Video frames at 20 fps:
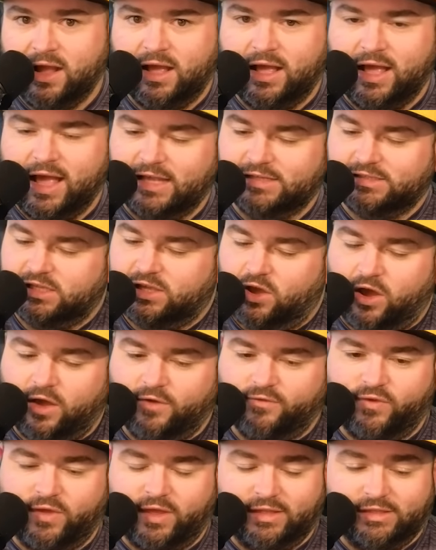as the
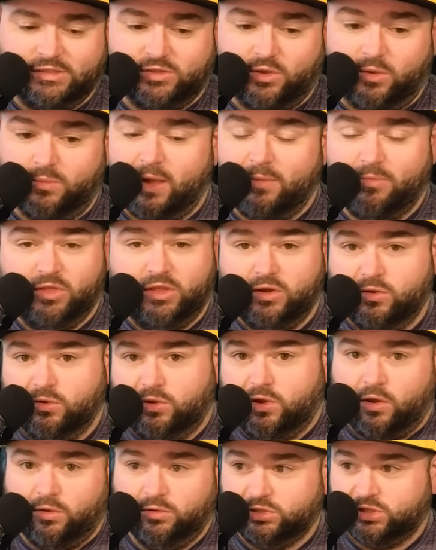offense. So maybe the new
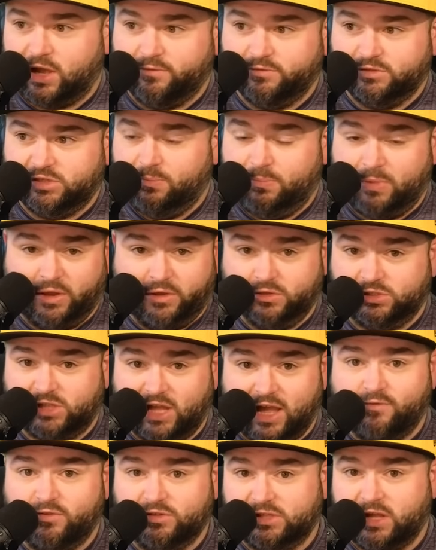coach, obviously
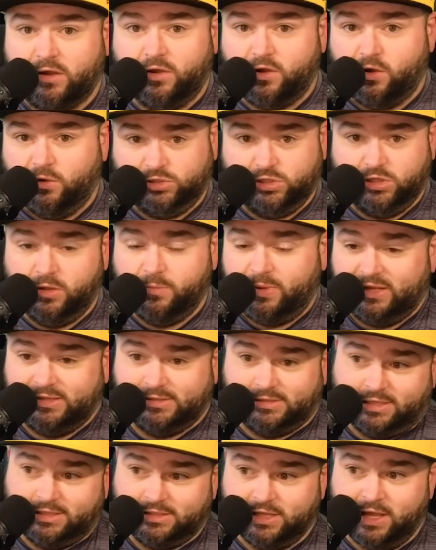Bickerstaff is now coaching the
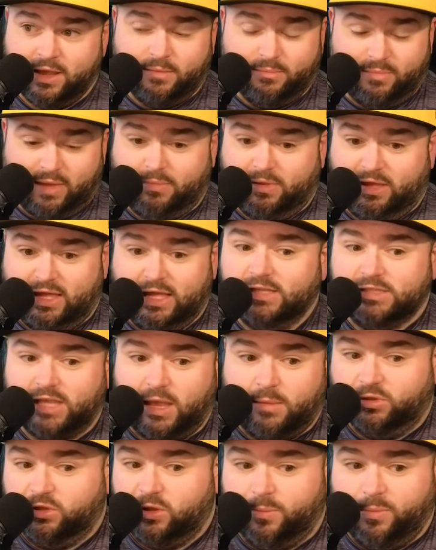Pistons. Maybe he's
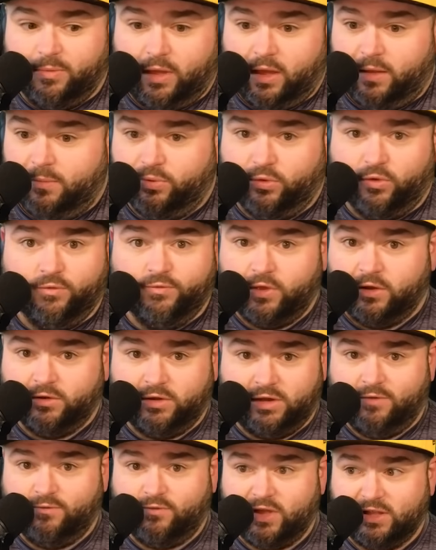able to improve their
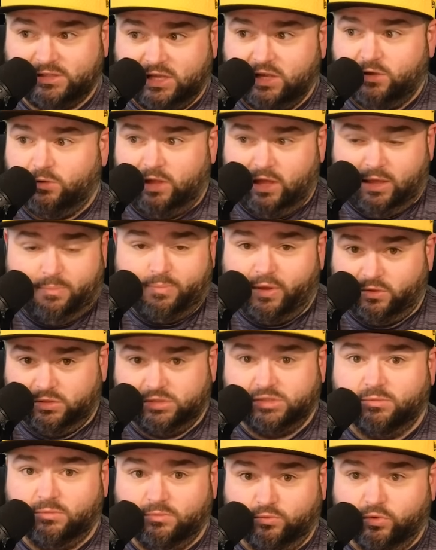defense. He built
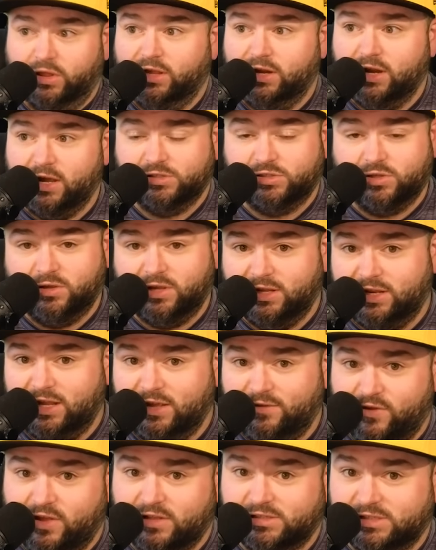some really nice looking
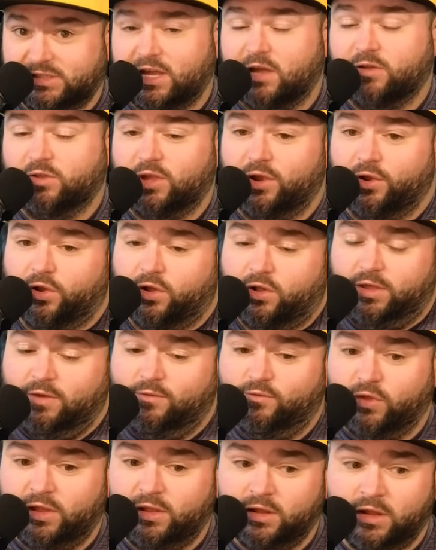defenses out there in
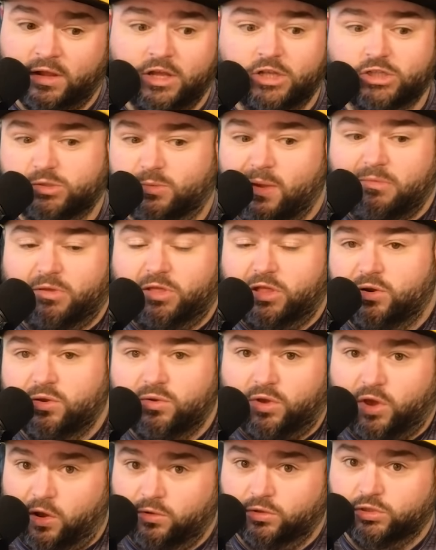Cleveland. So maybe the new
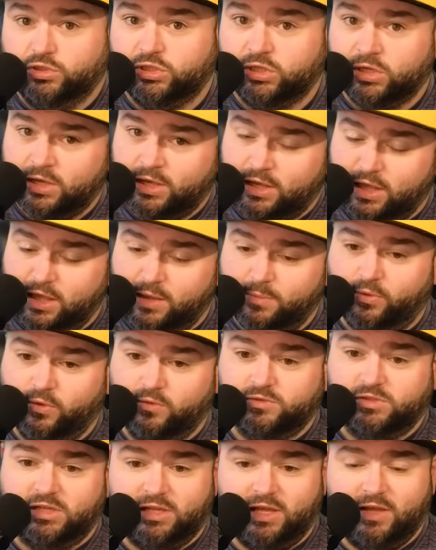coach
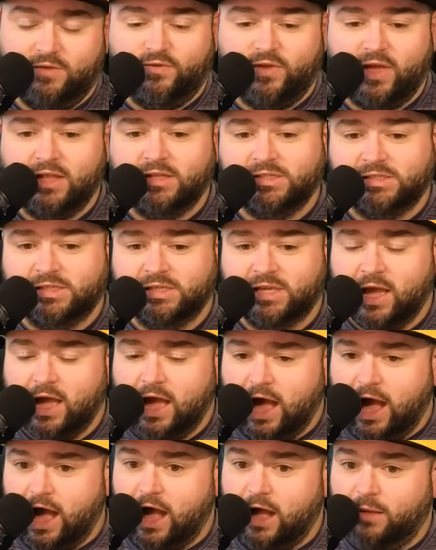improves the defense.
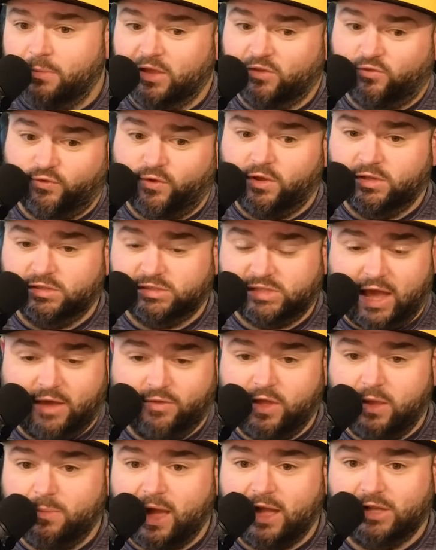As far as how
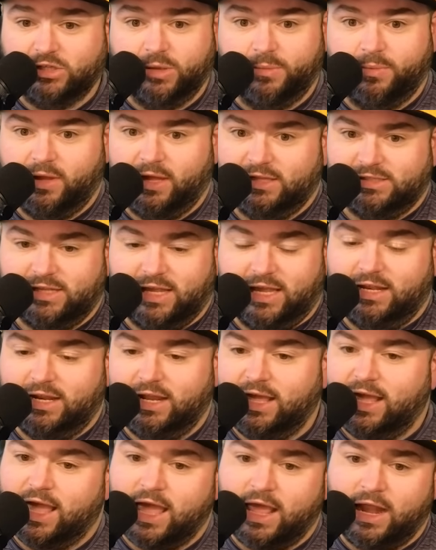they match up against
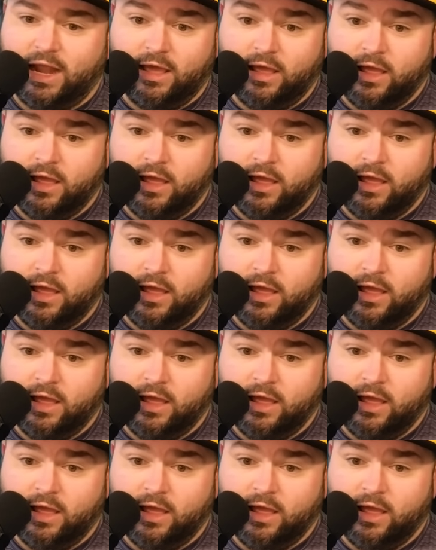Indiana,